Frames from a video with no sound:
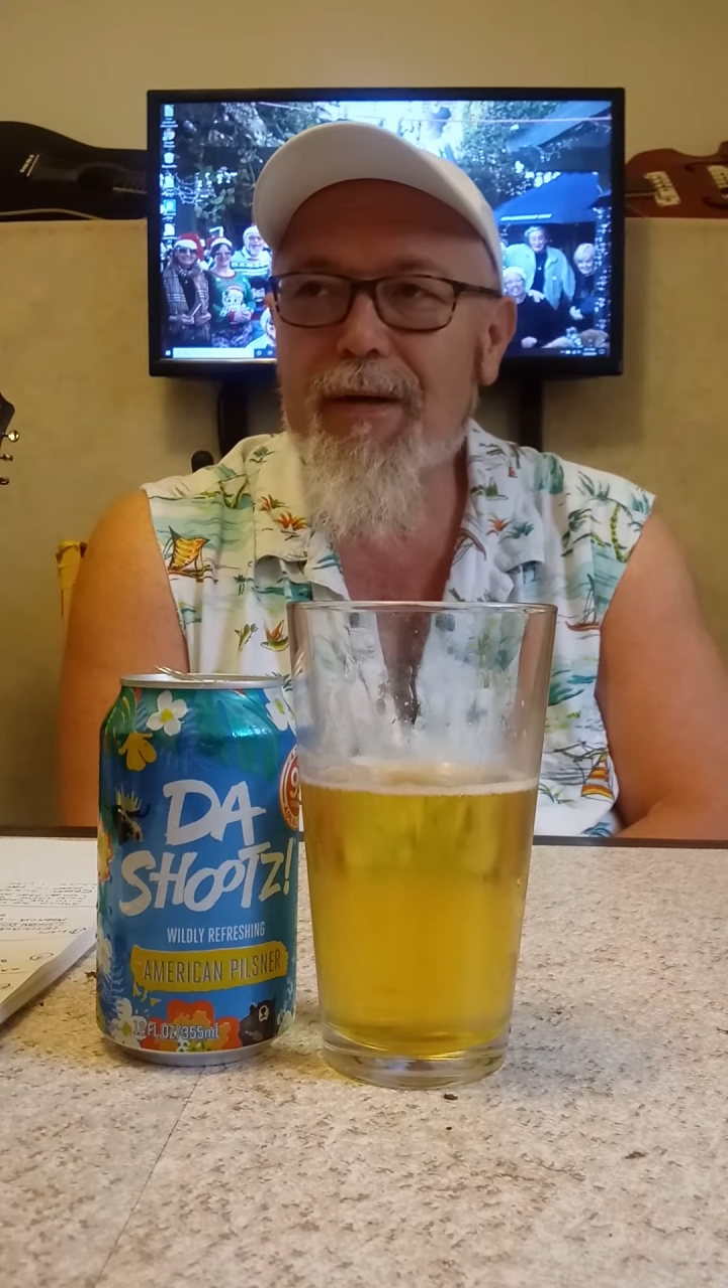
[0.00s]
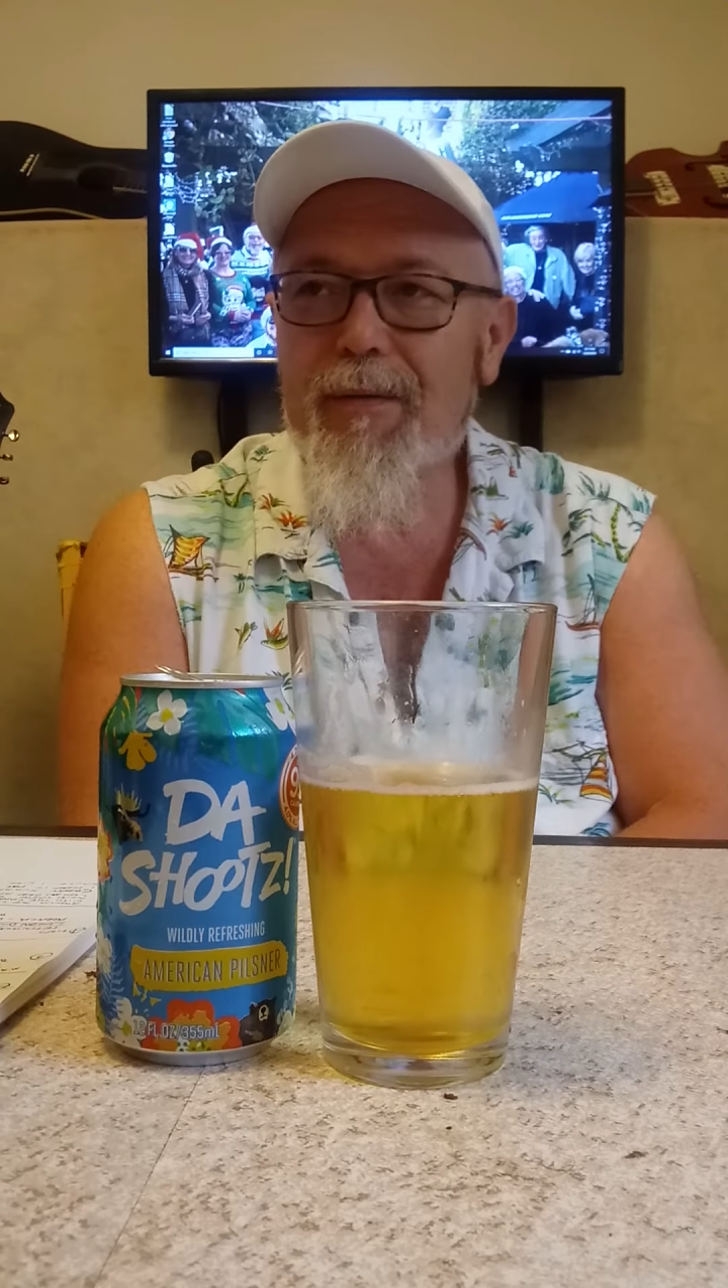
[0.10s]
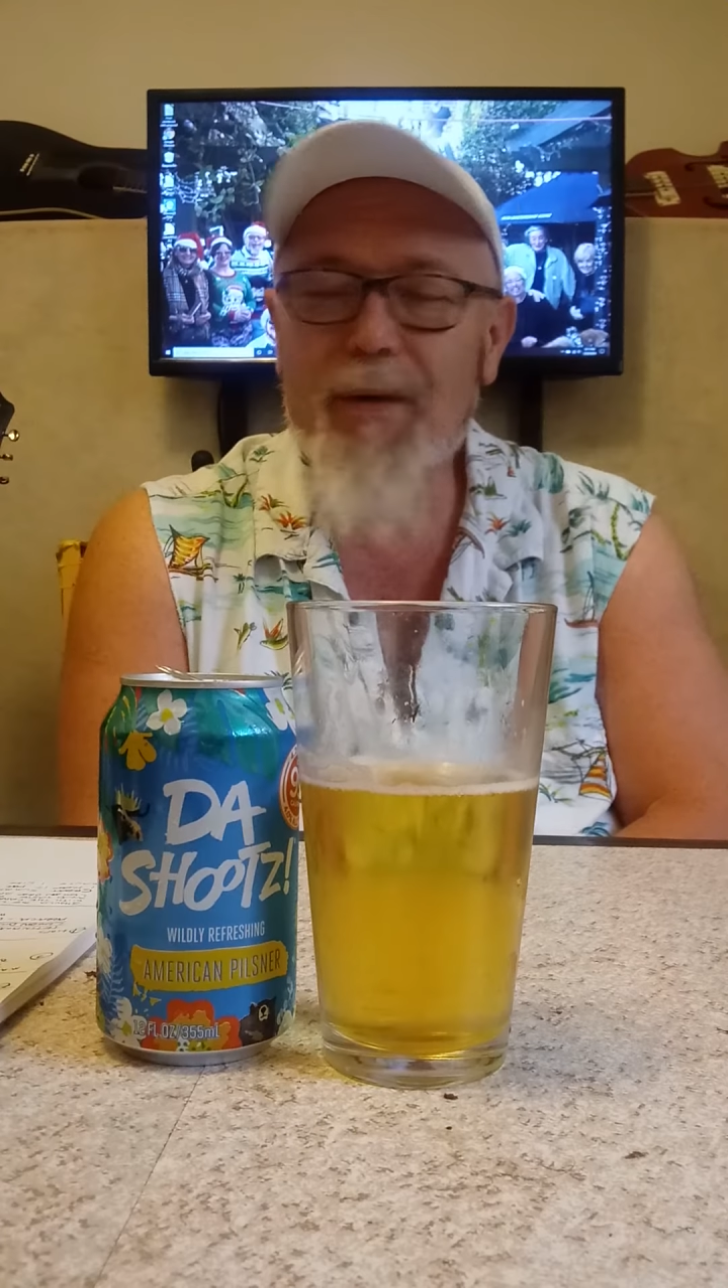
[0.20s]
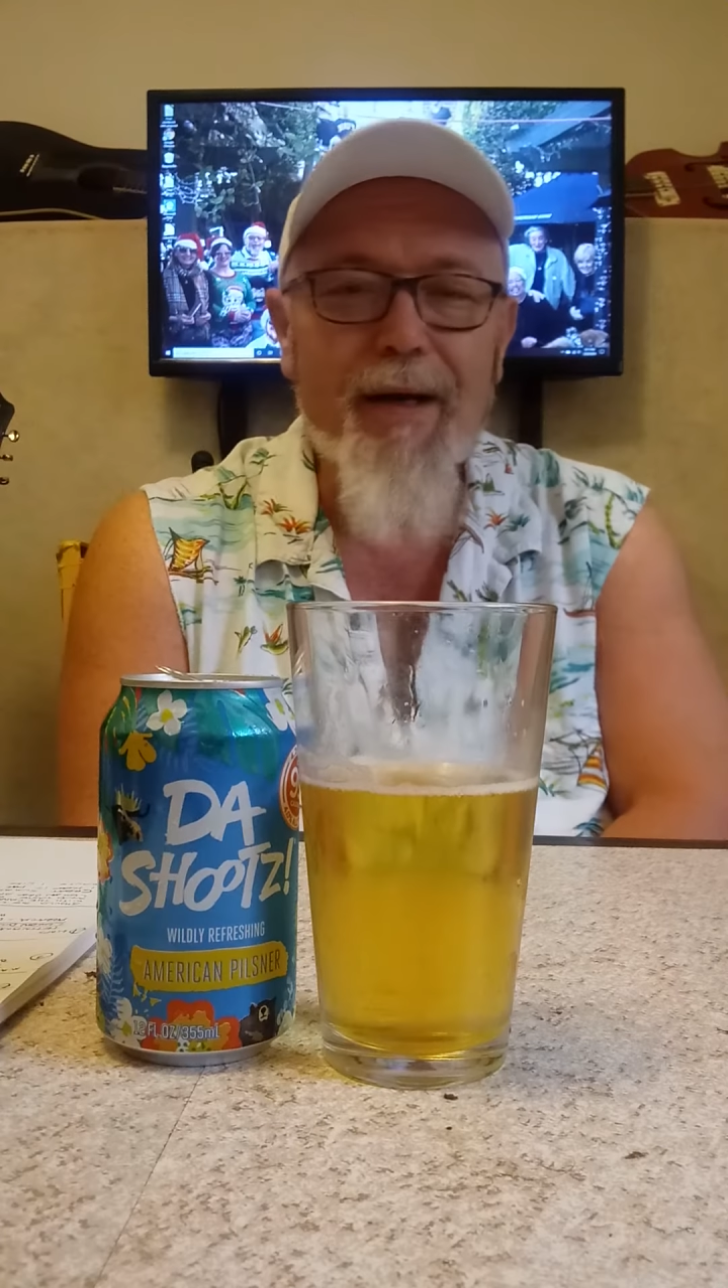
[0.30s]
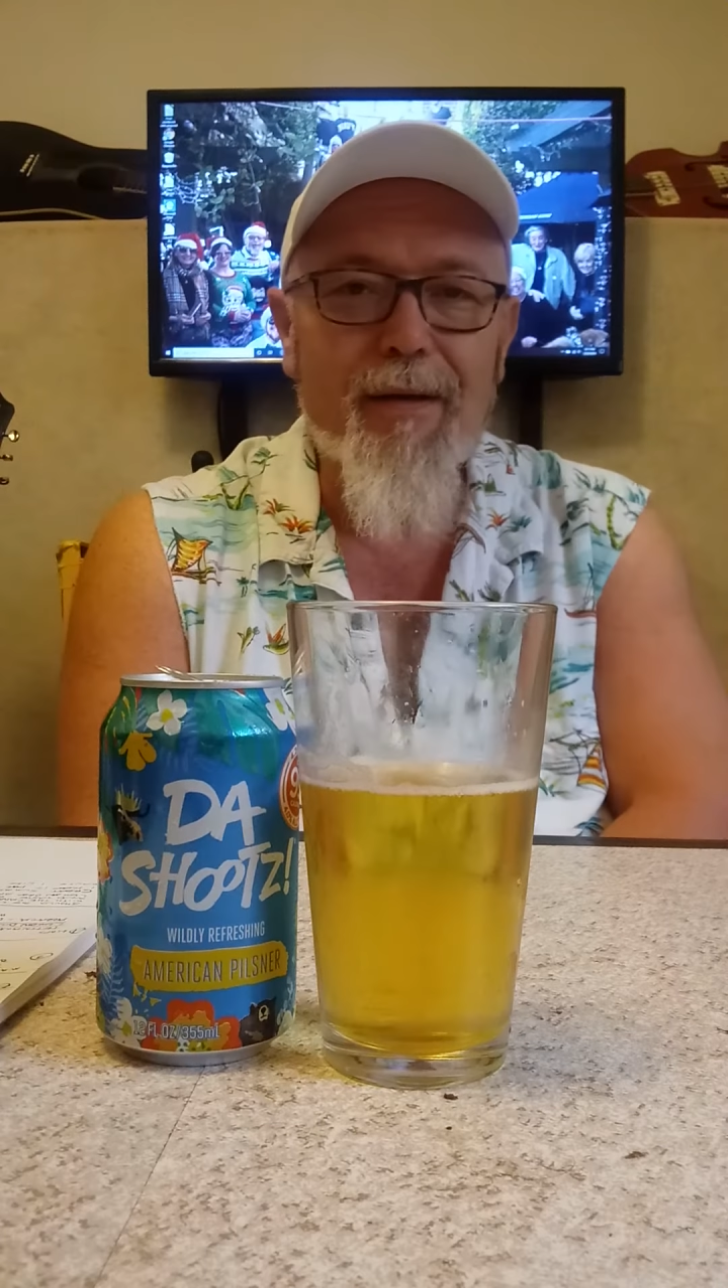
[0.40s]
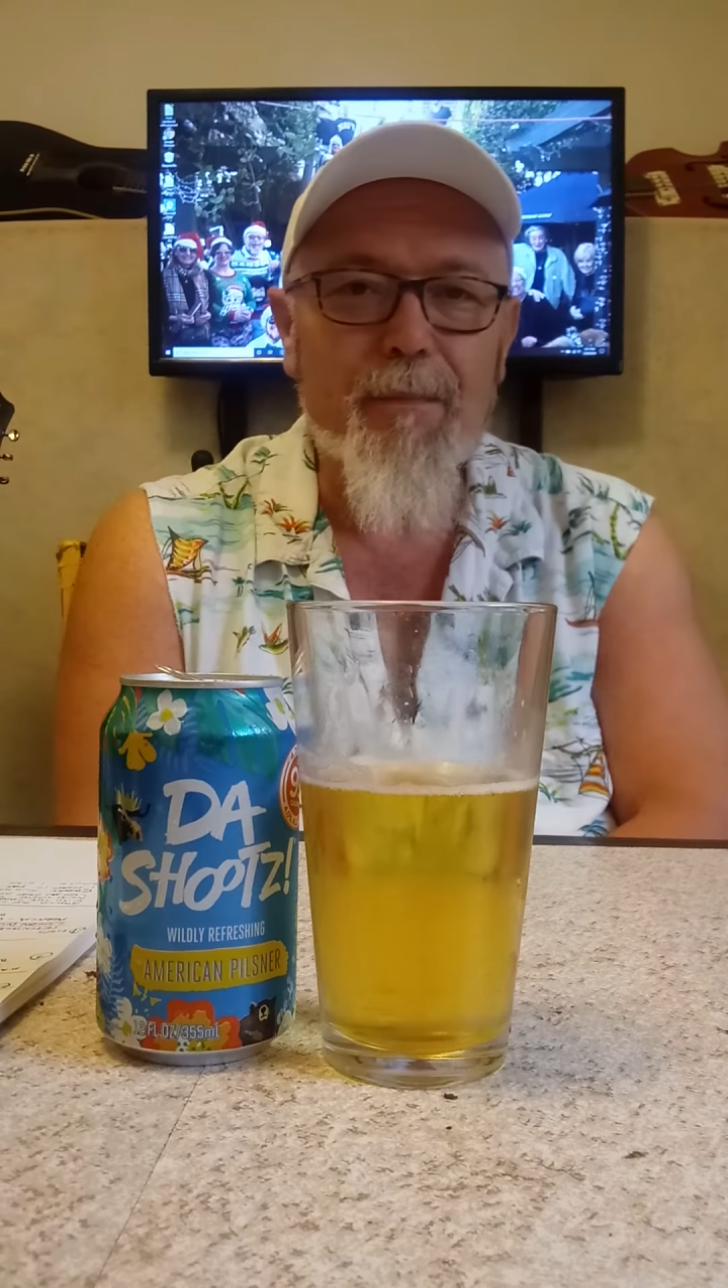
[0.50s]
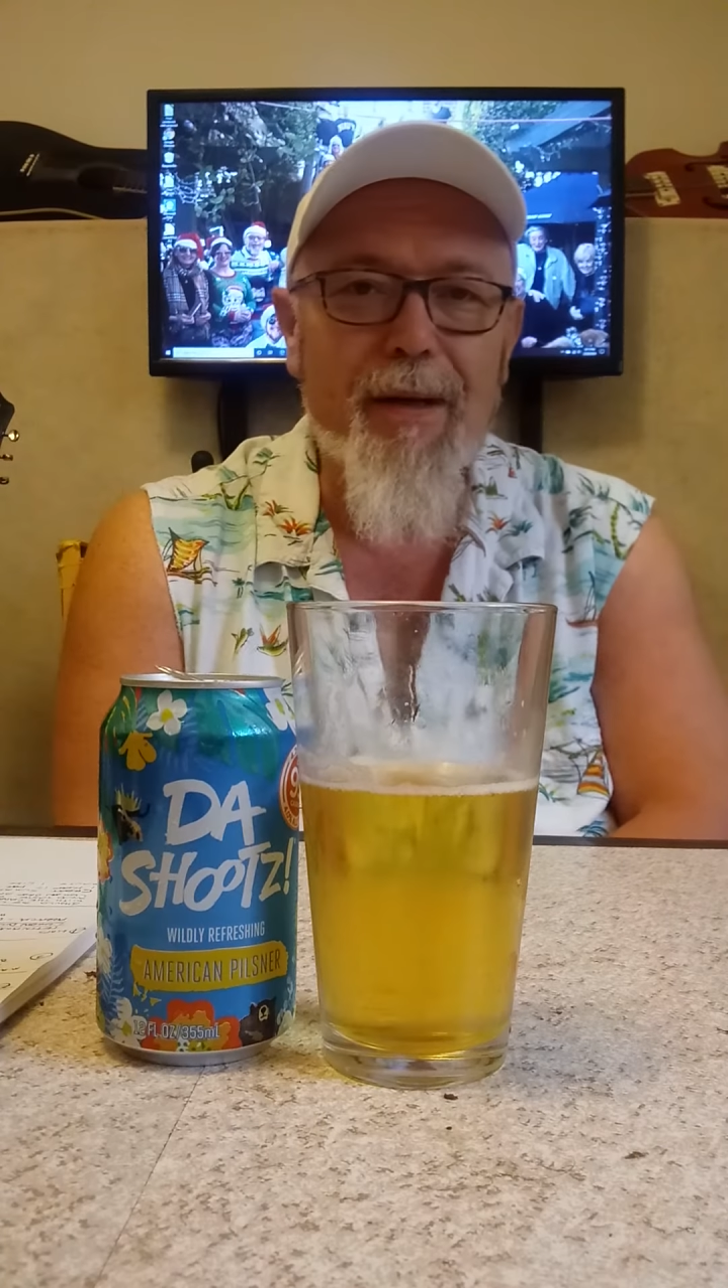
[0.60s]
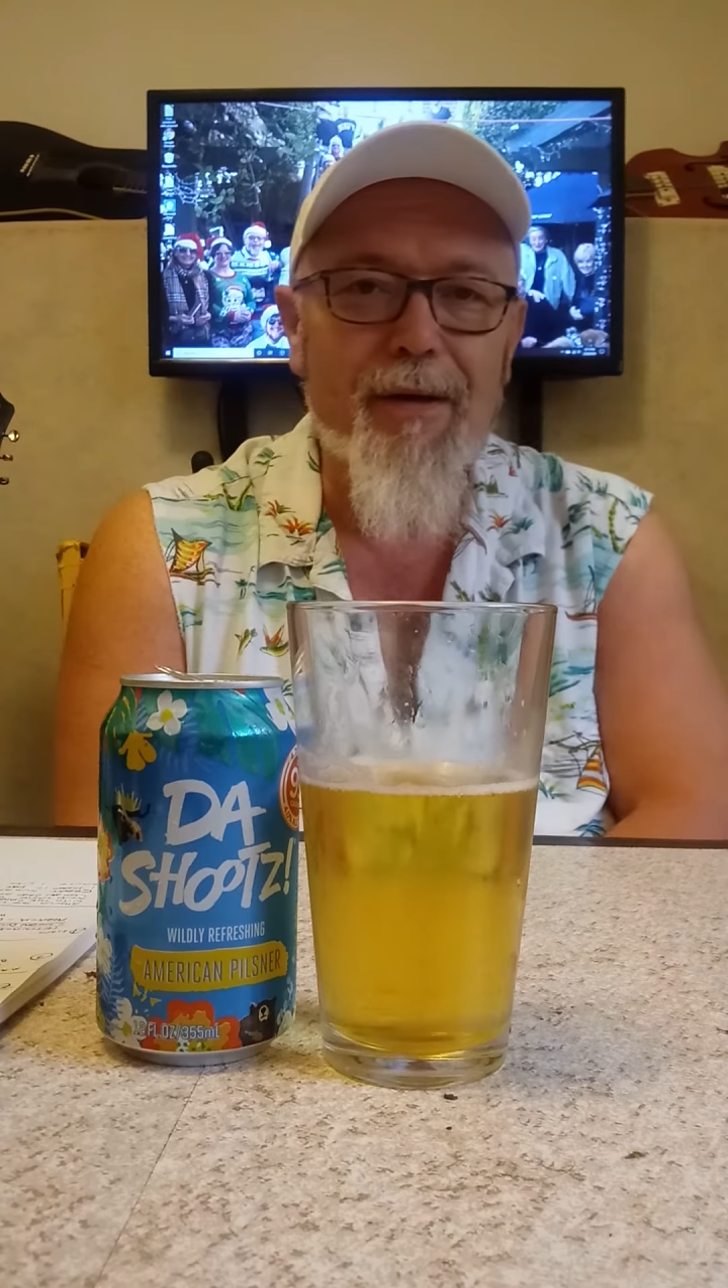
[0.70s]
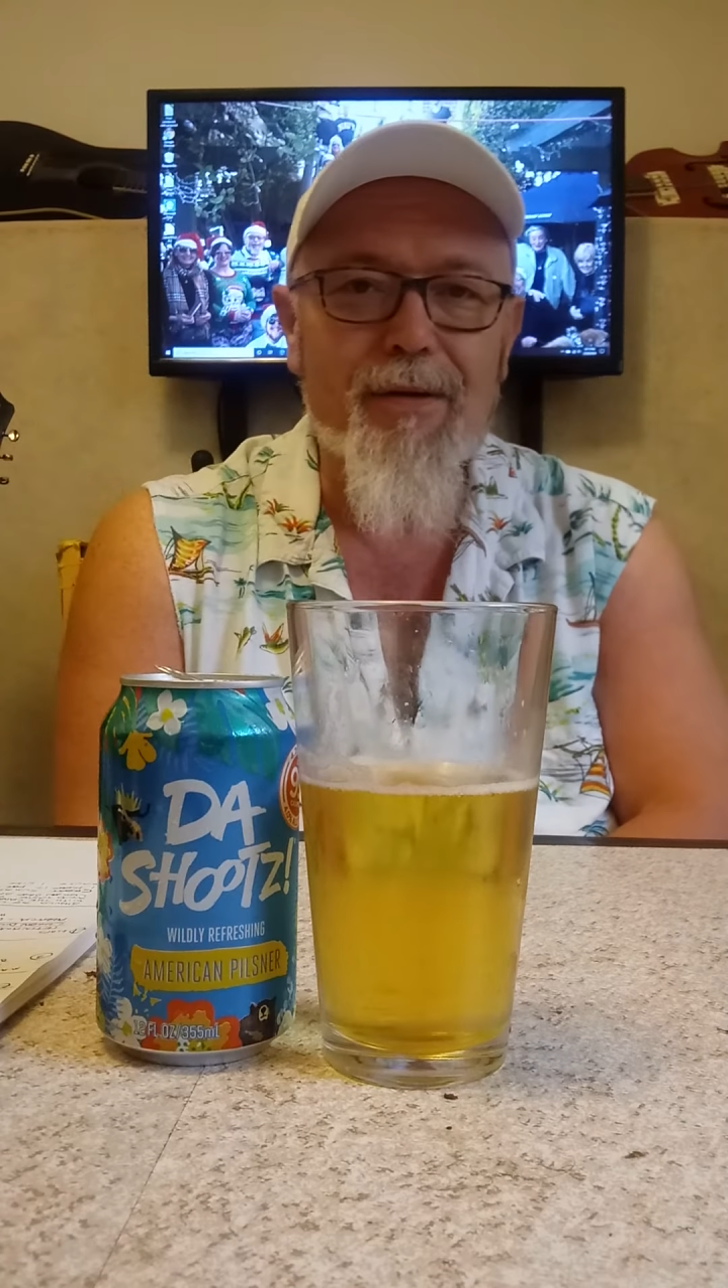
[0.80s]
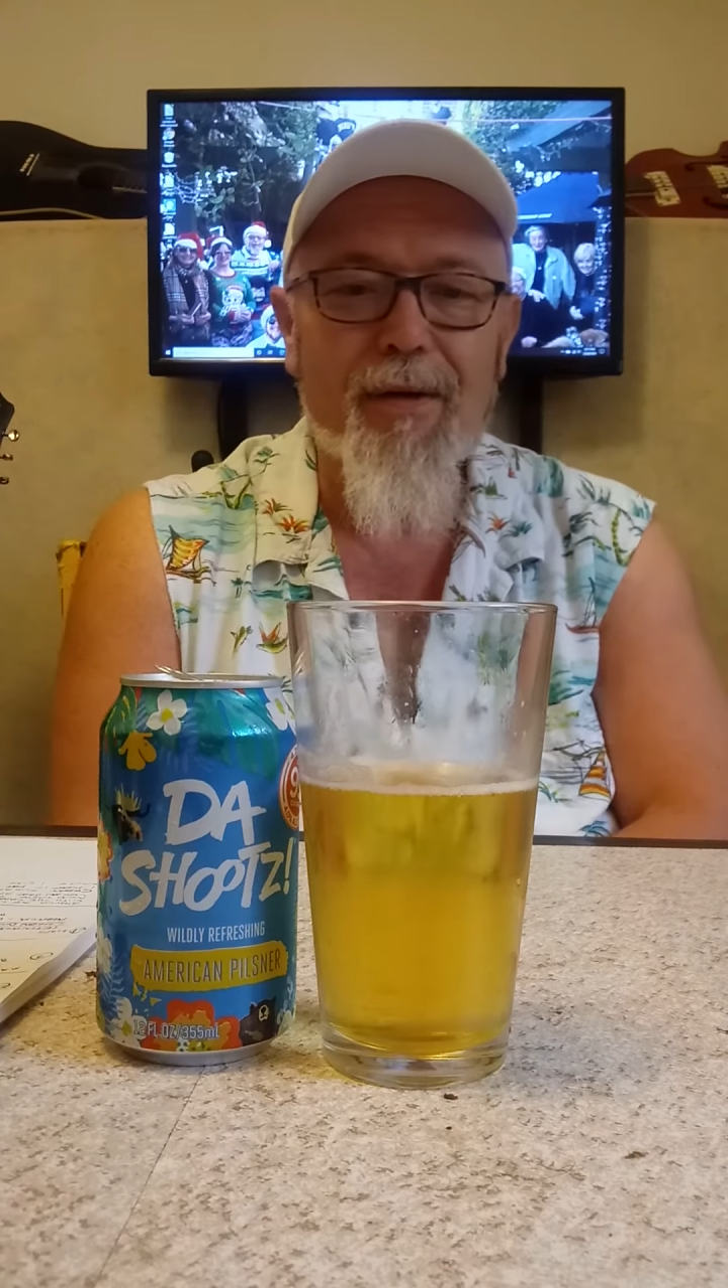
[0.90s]
regular
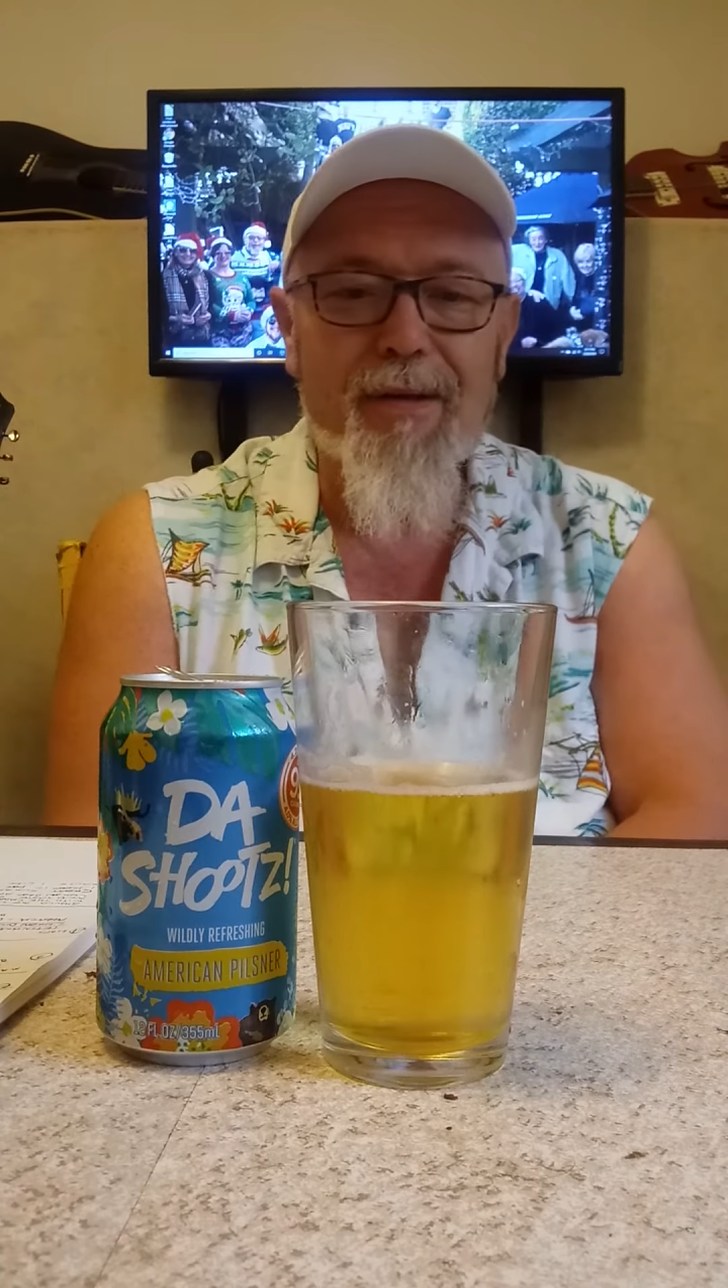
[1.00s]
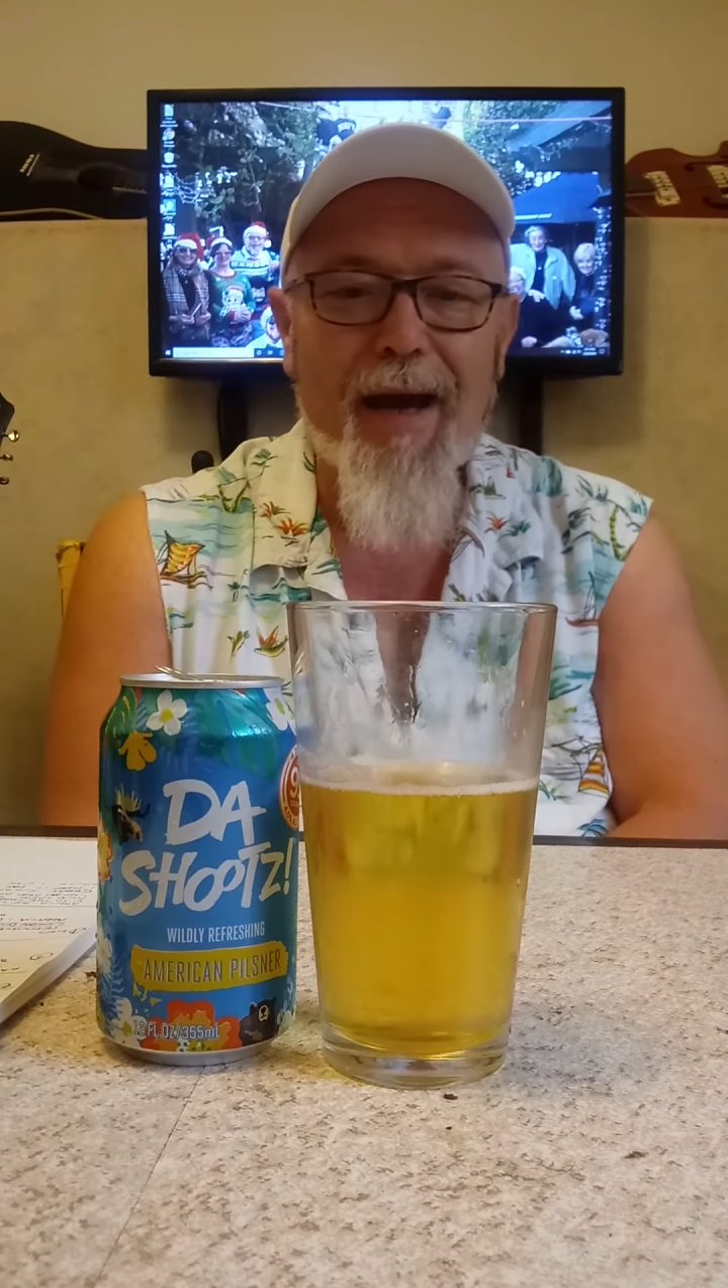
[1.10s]
beers on